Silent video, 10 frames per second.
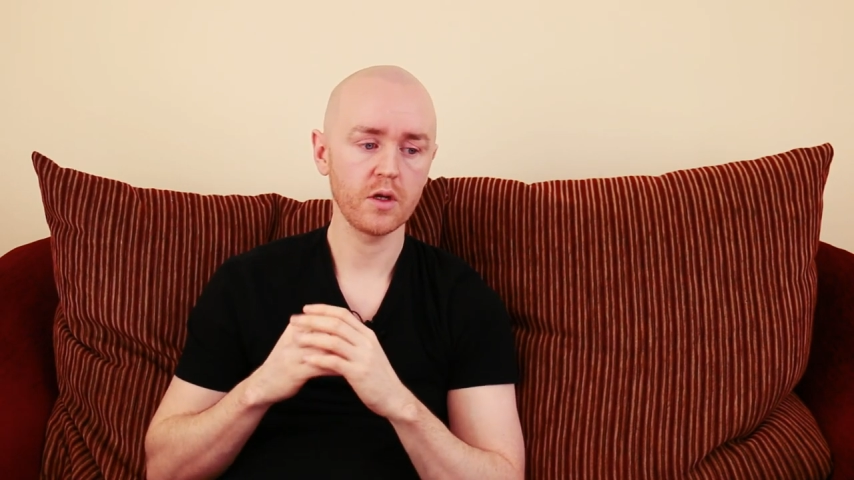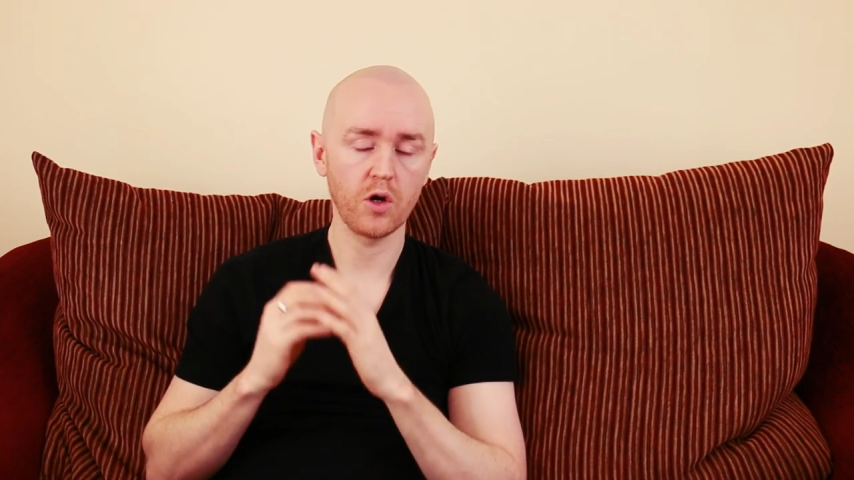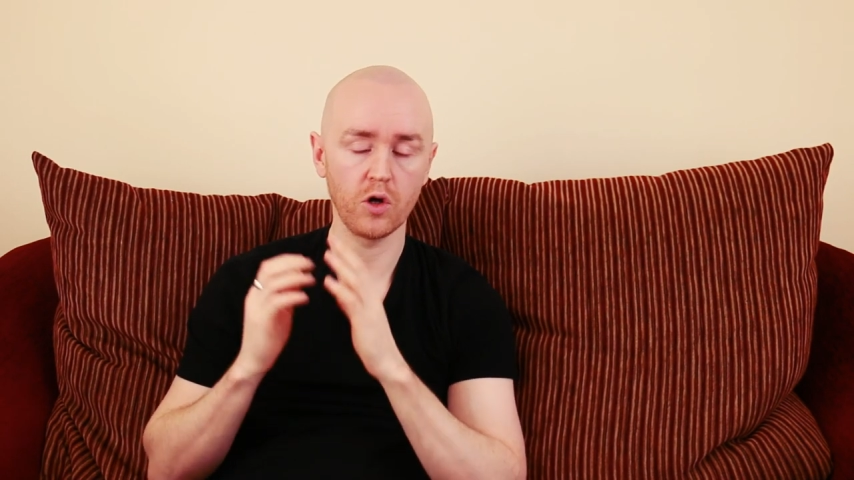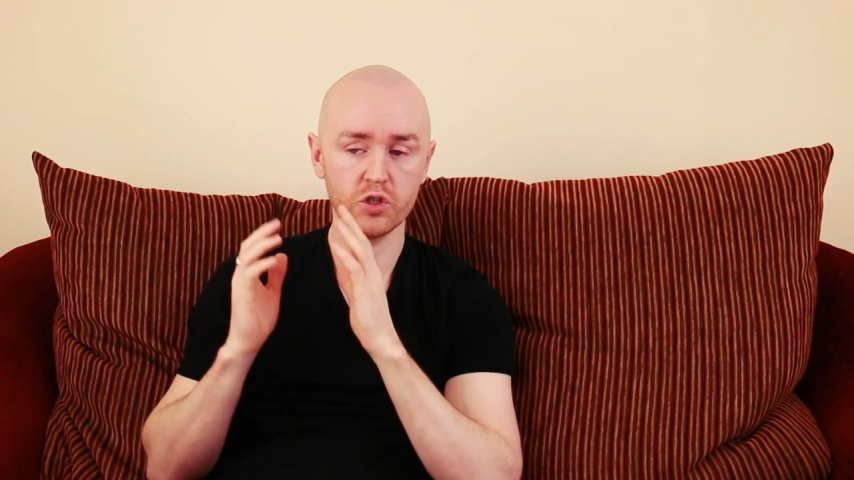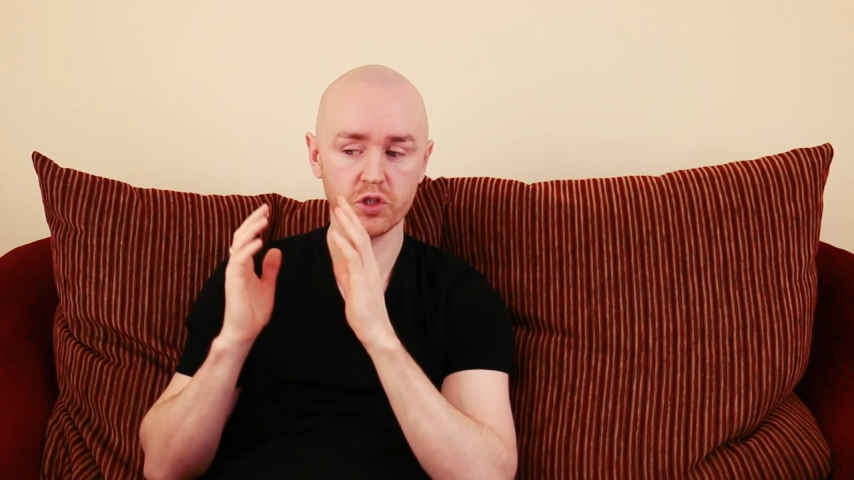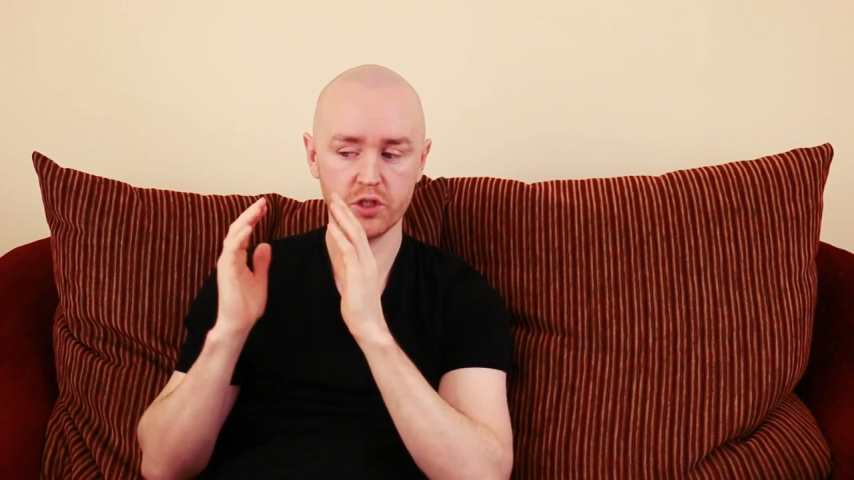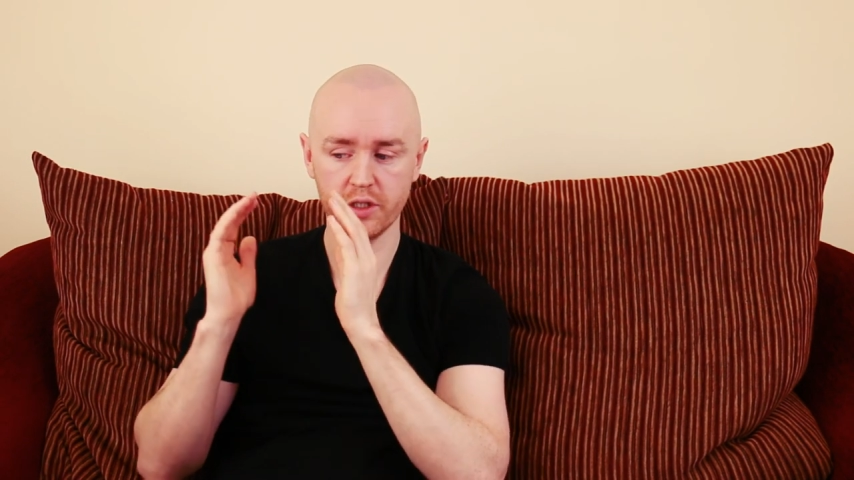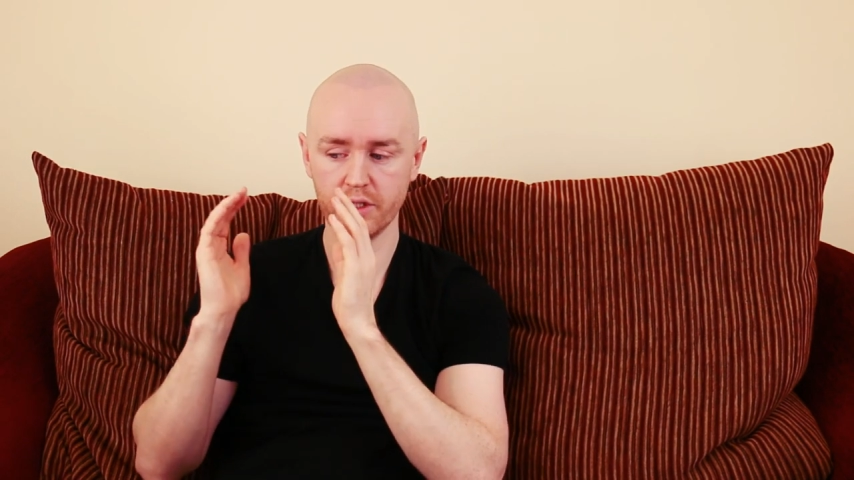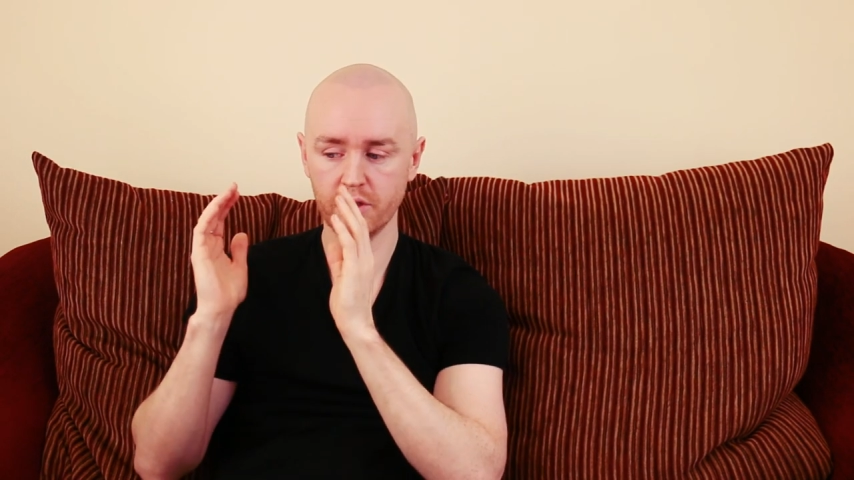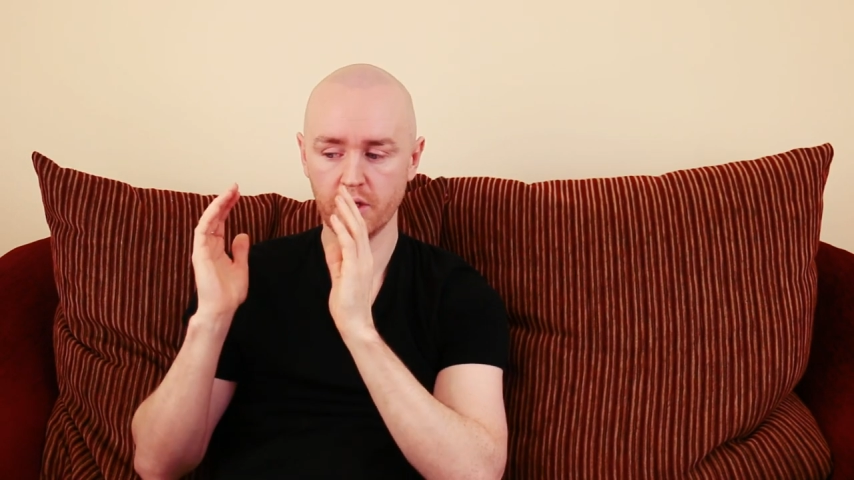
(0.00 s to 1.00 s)

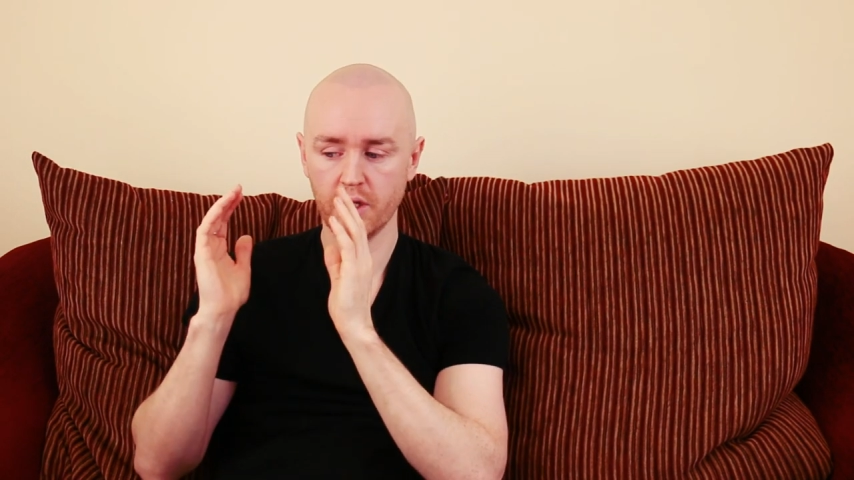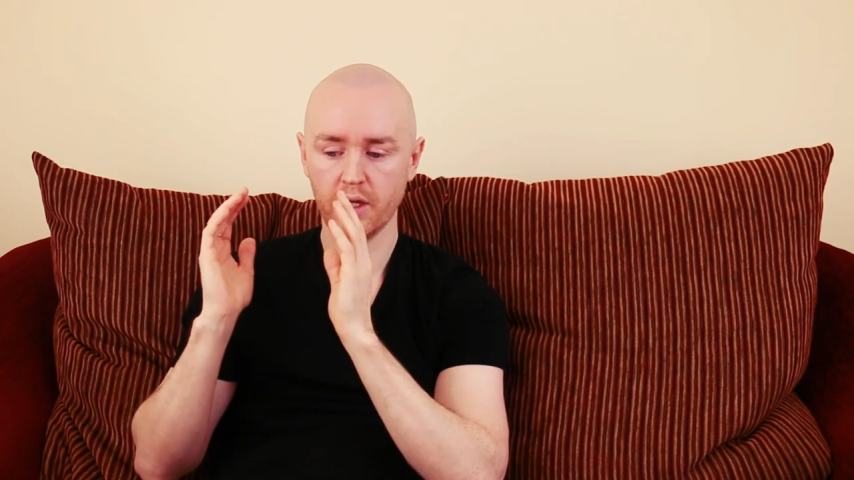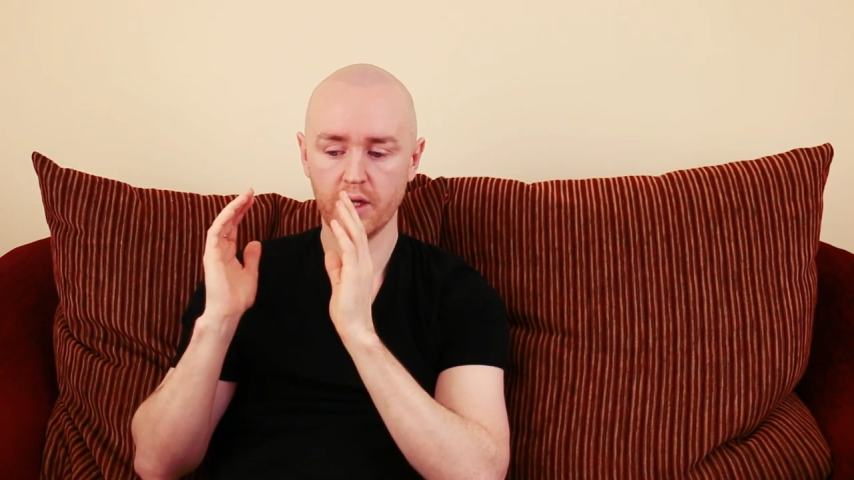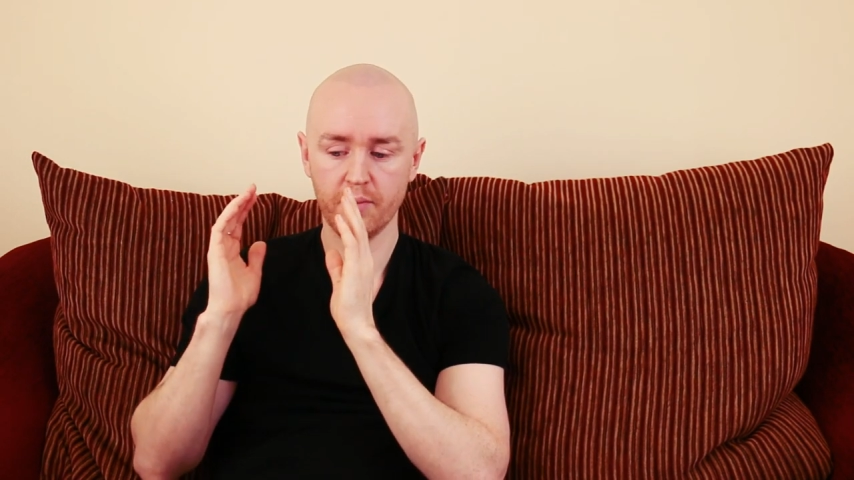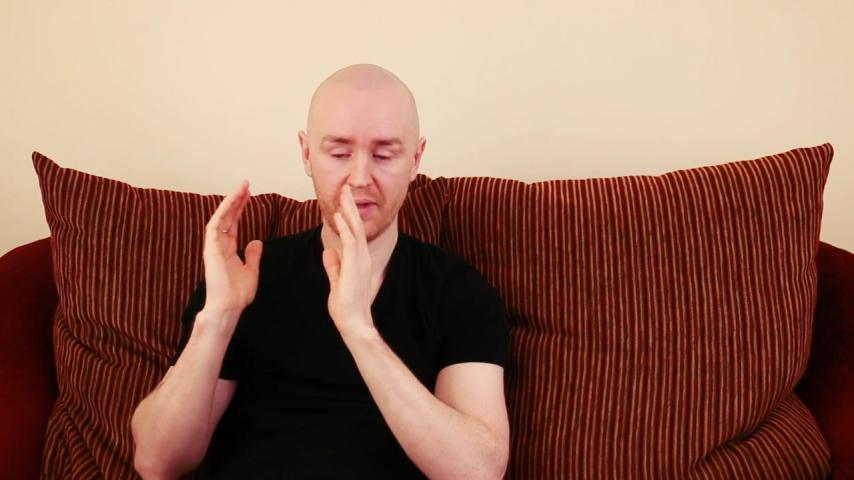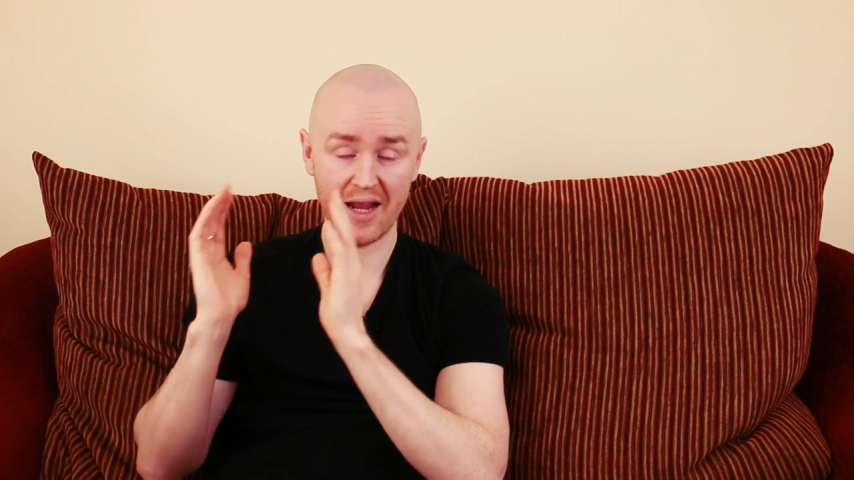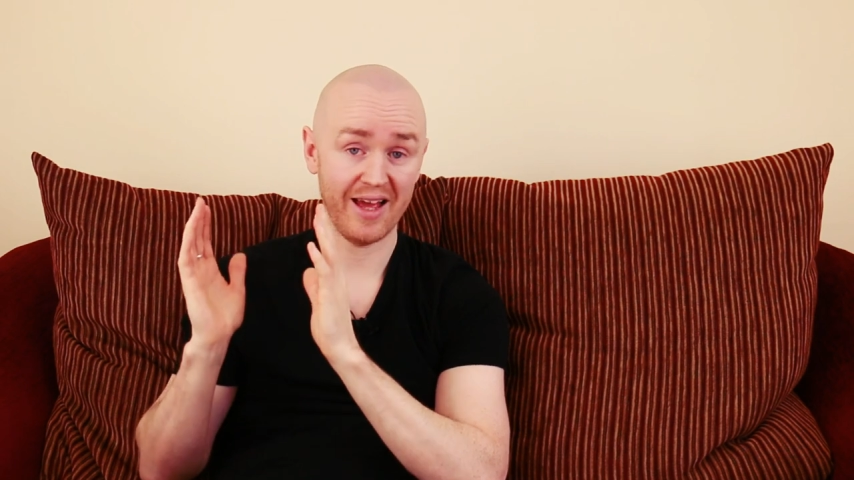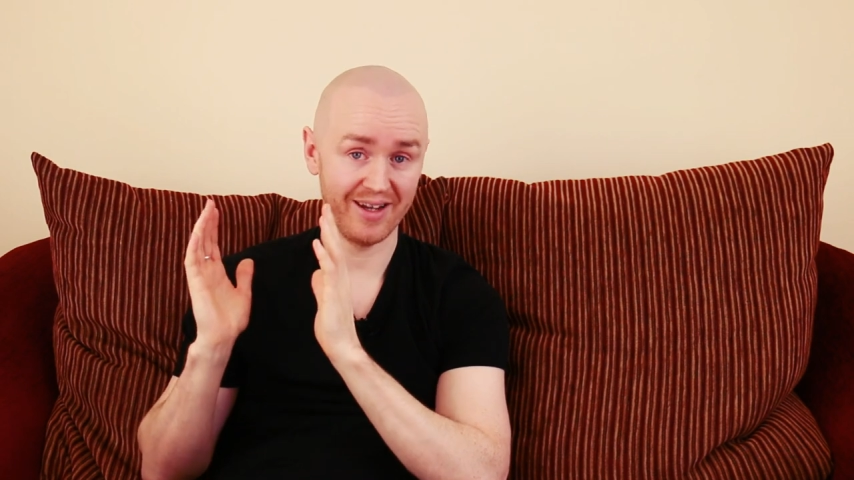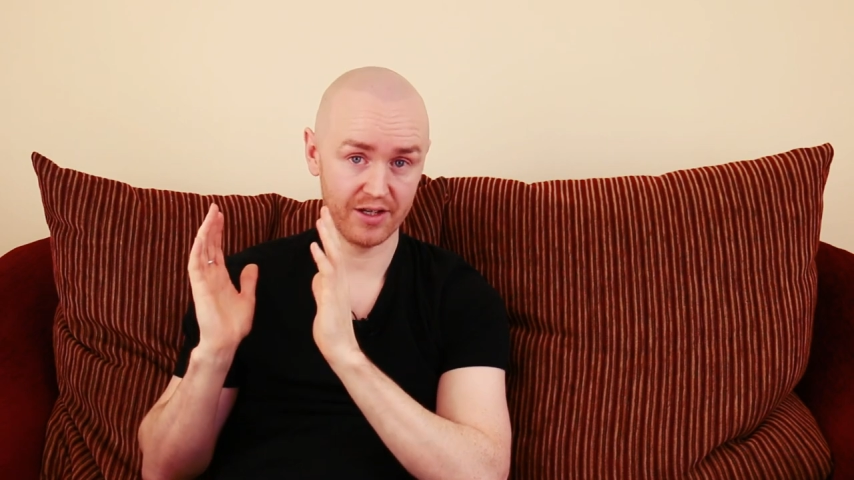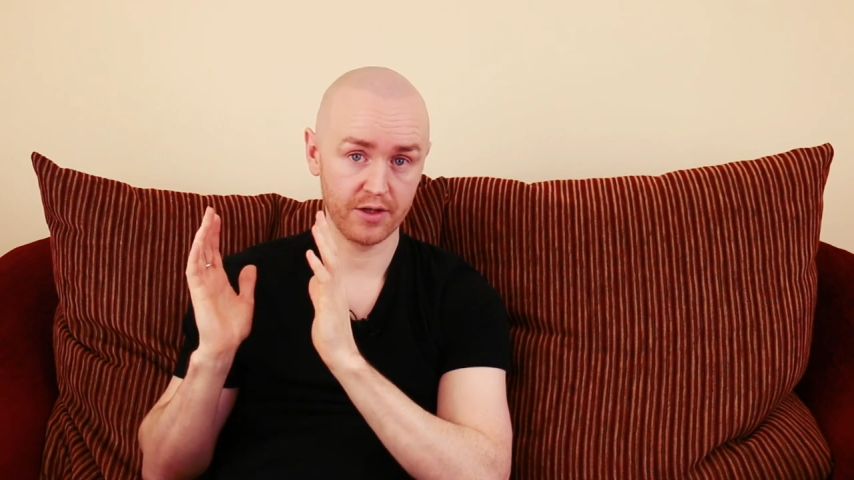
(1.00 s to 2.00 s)
consciously
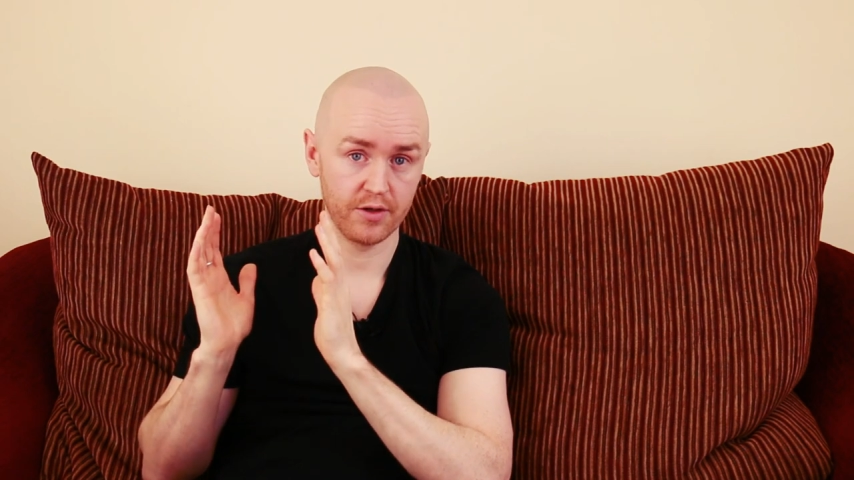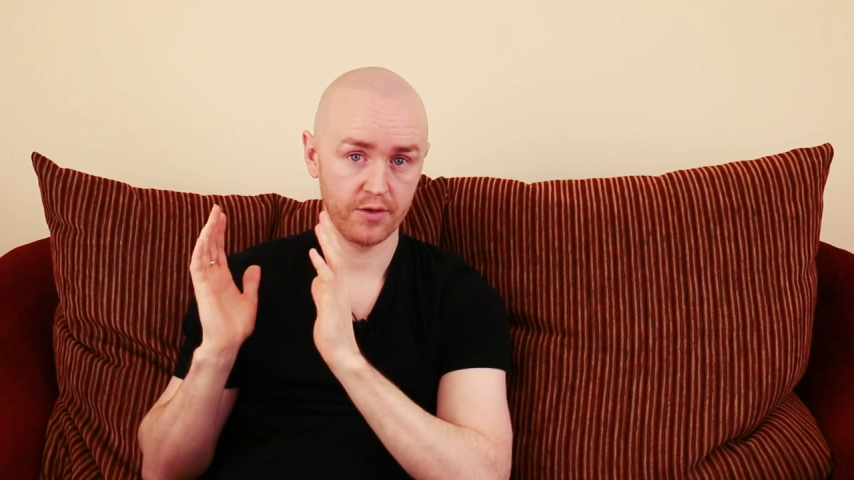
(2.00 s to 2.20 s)
planned